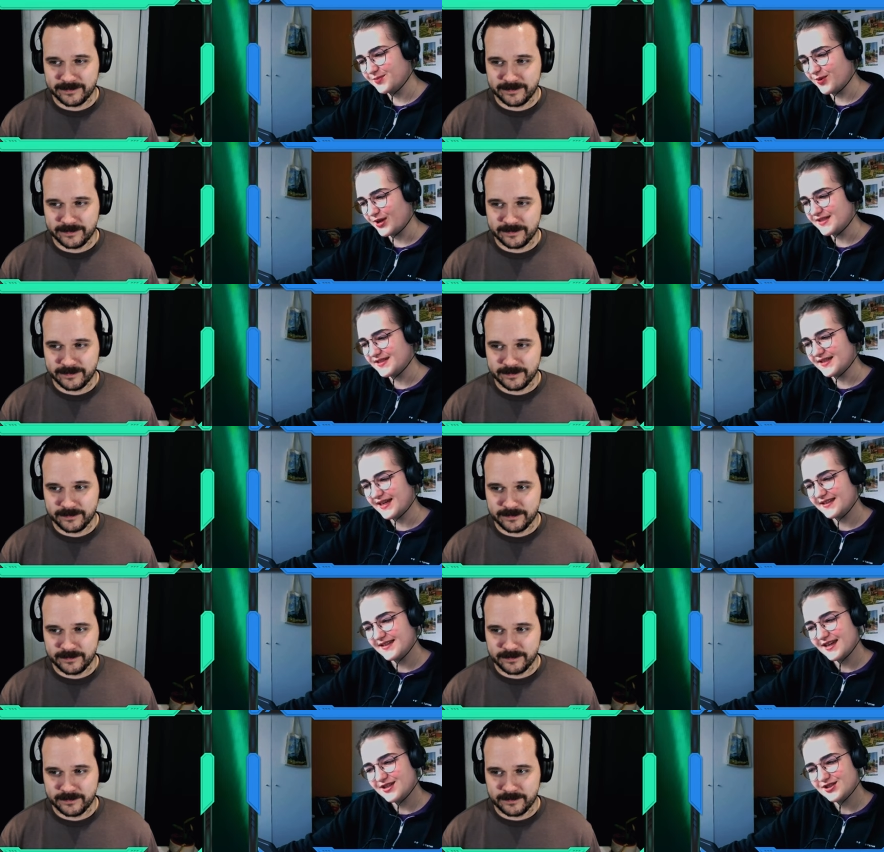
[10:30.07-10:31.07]
Speaker 1: process?
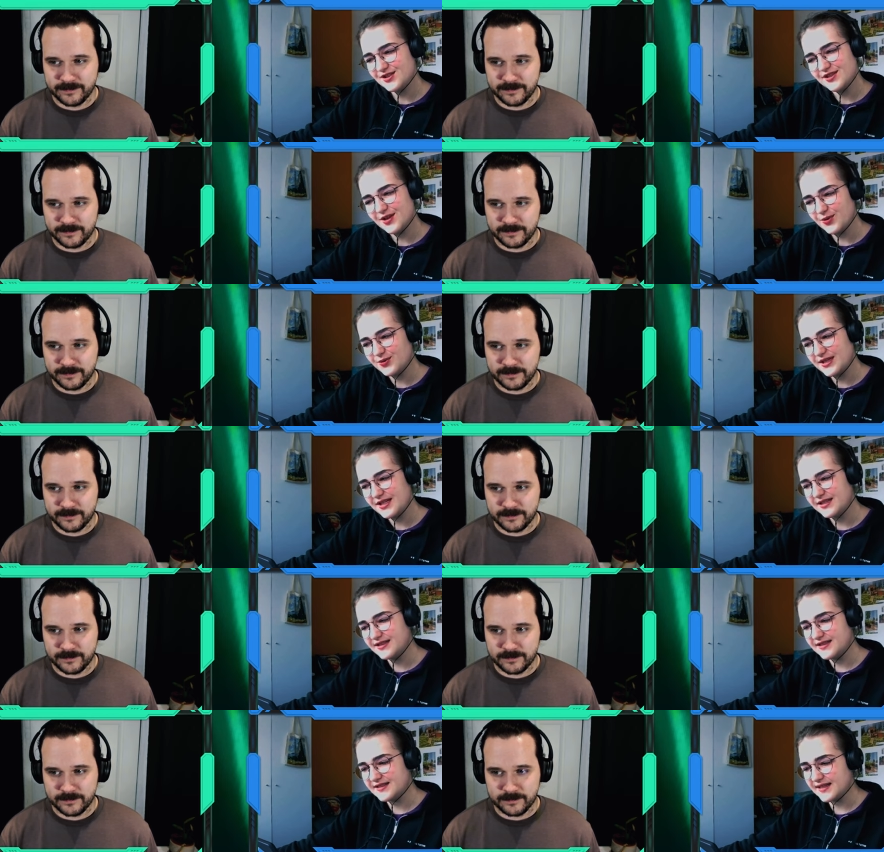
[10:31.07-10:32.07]
Ideation,
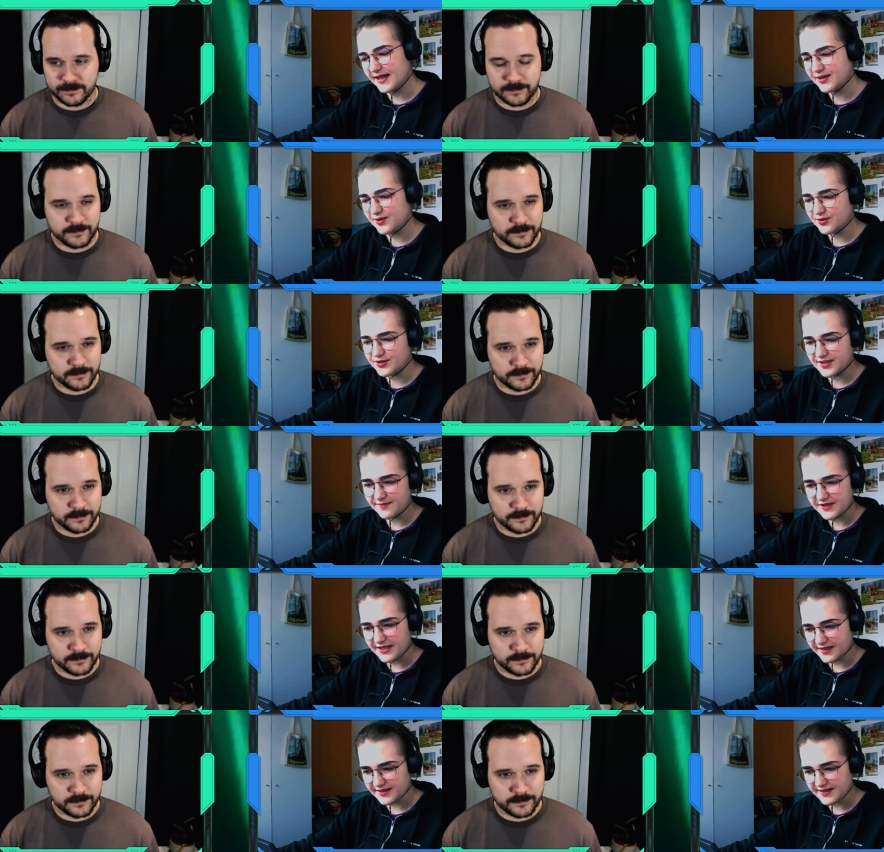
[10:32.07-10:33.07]
coding, design, or something
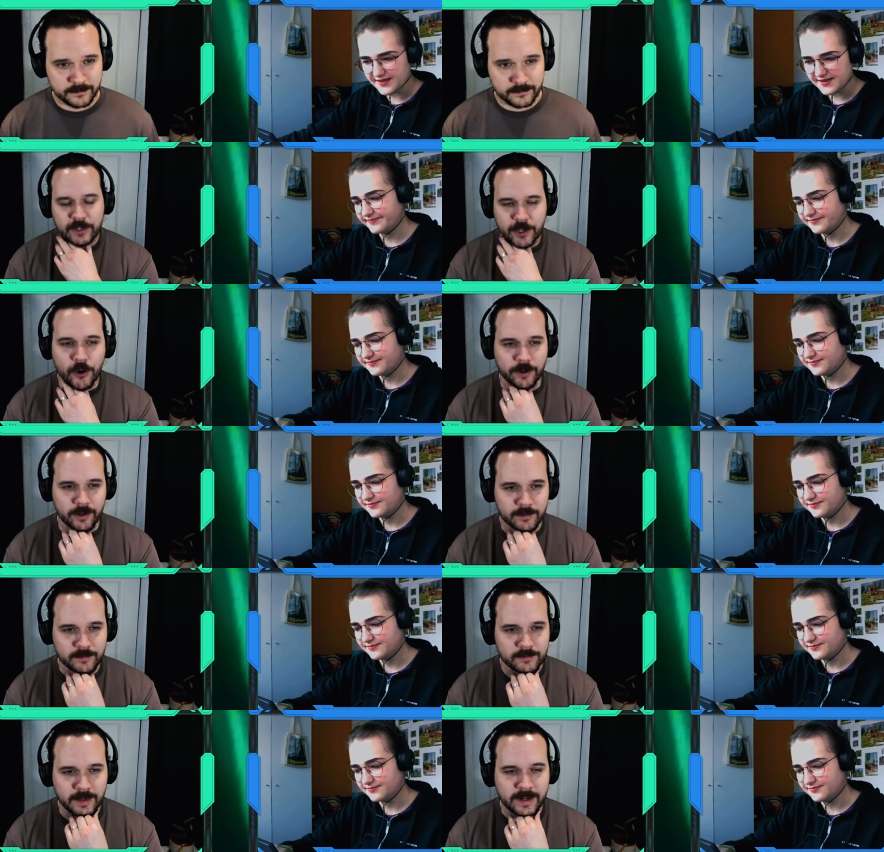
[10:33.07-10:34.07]
else?
Speaker 2: Definitely
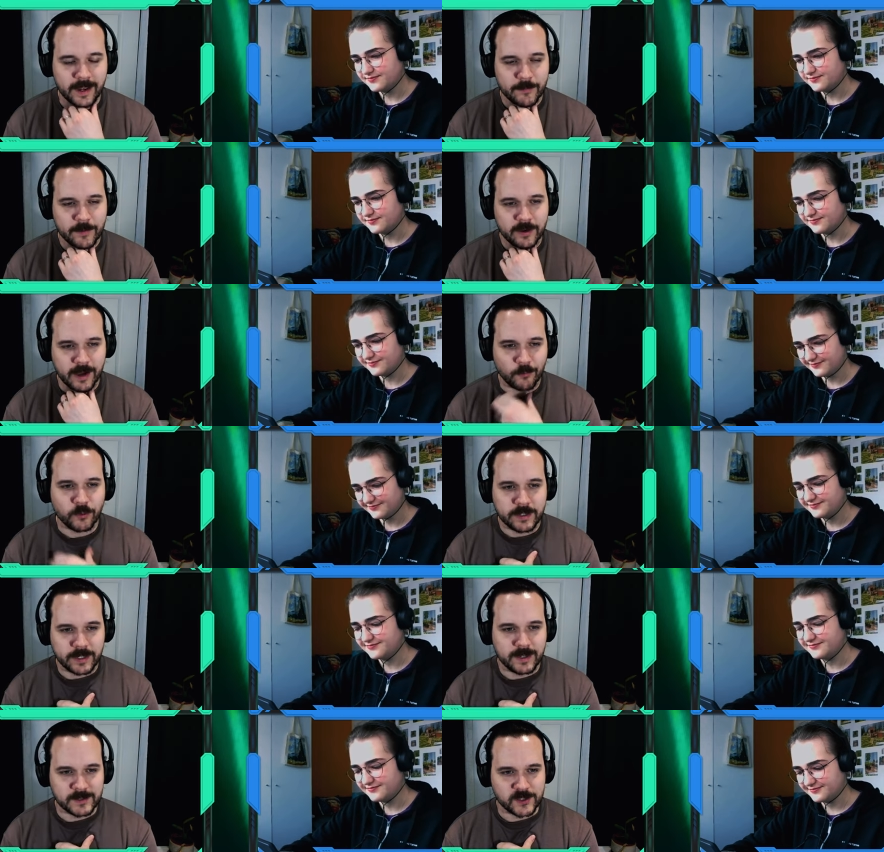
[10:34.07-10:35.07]
coding. Like I'm, a, I'm
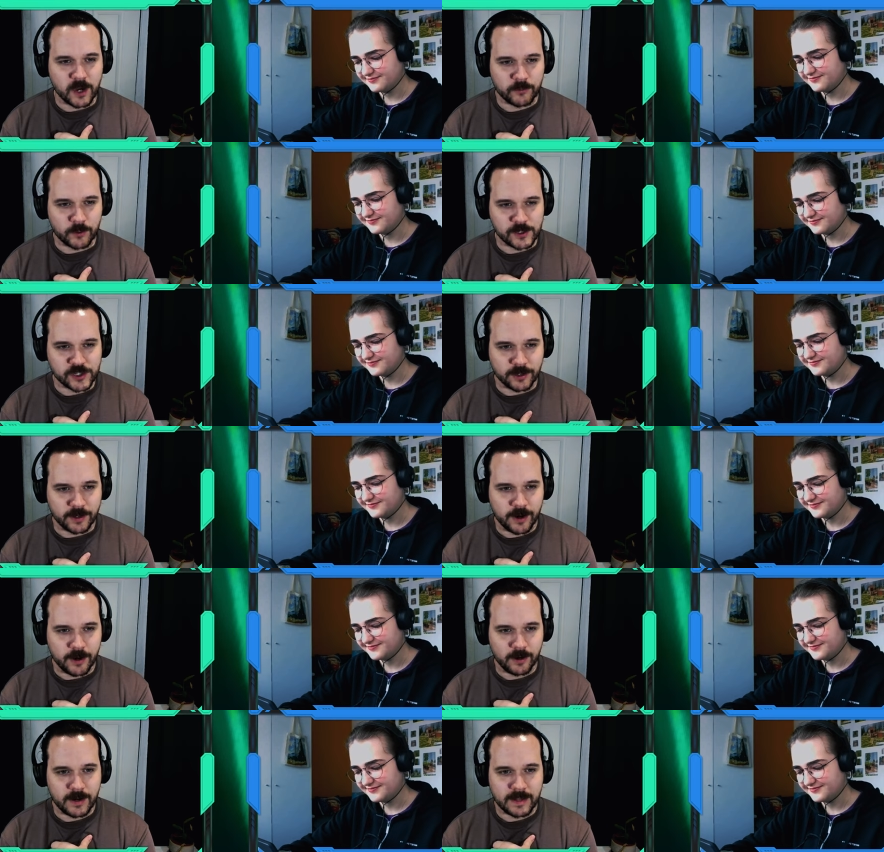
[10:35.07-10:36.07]
really am a software
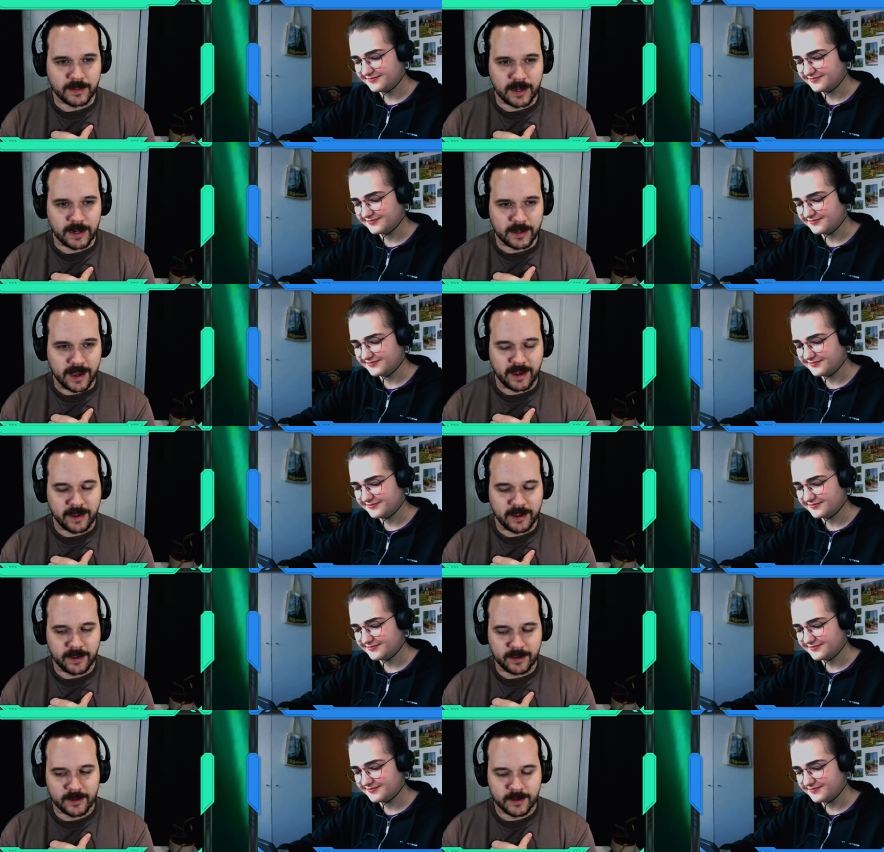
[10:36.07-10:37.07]
engineer at heart, and like
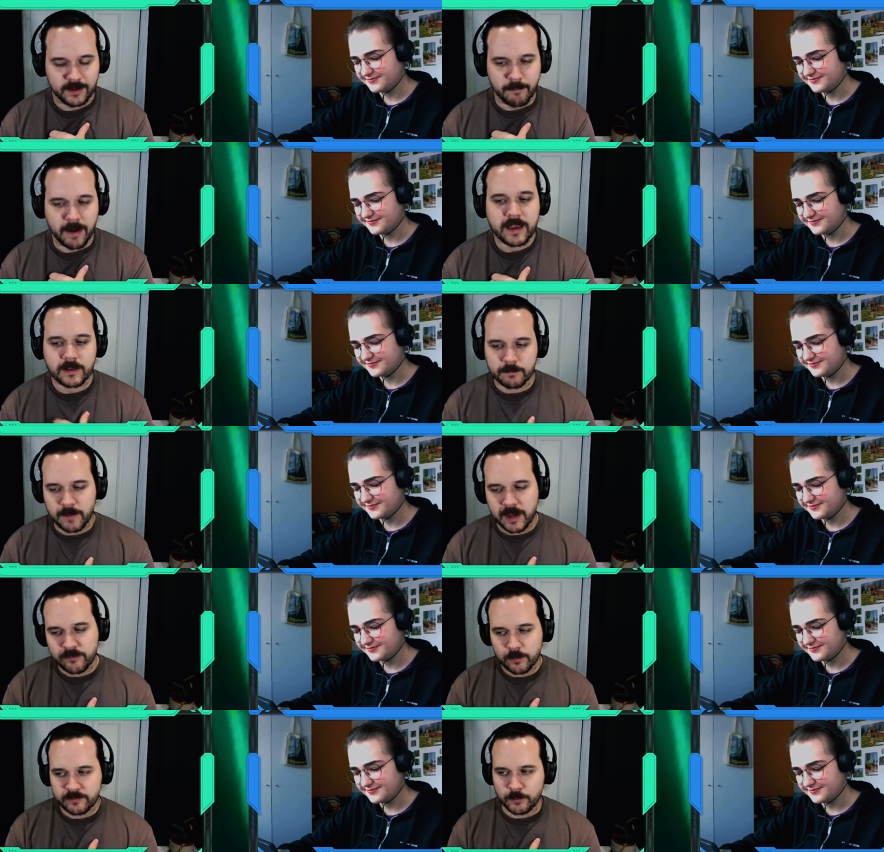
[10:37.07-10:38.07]
I, my
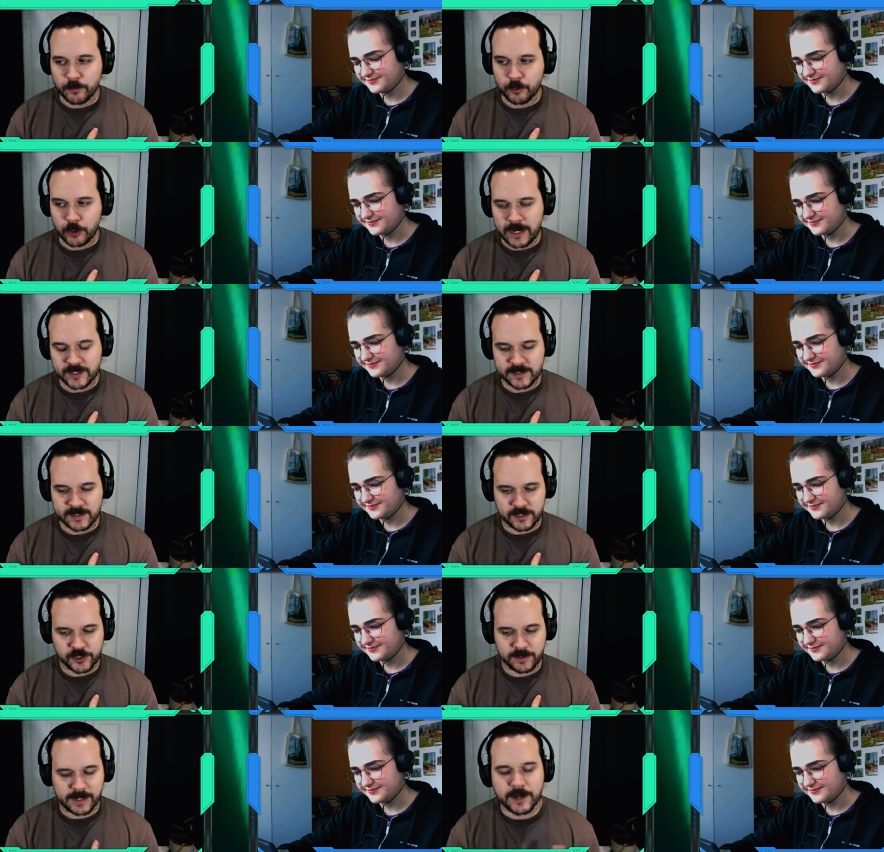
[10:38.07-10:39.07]
my form of
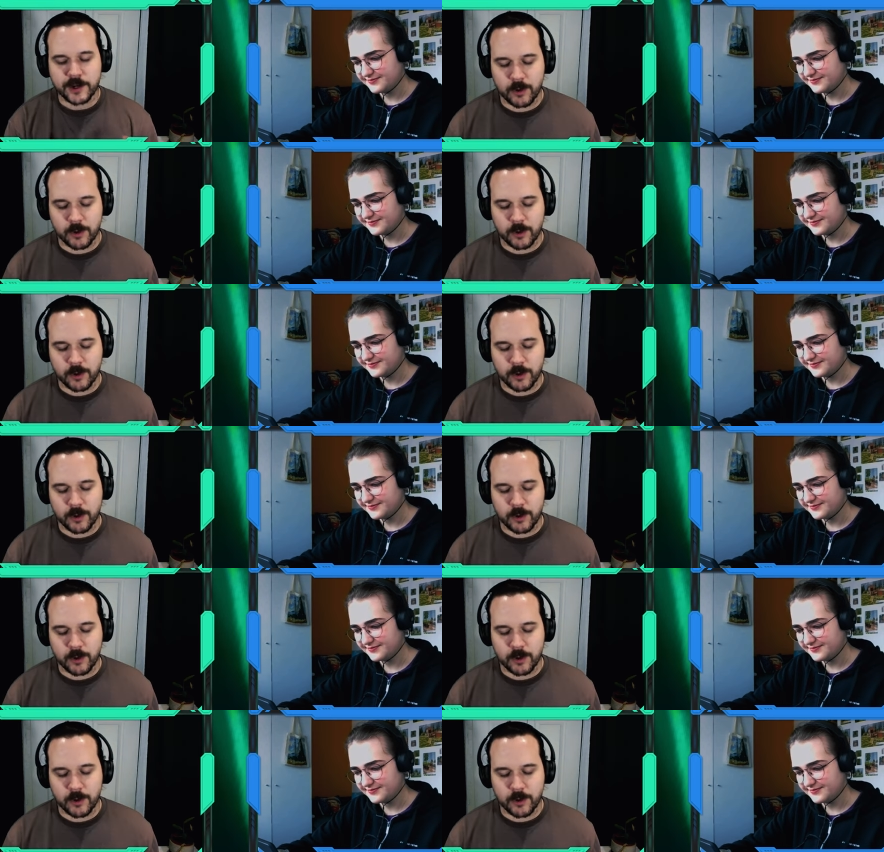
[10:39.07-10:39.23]
procrastination,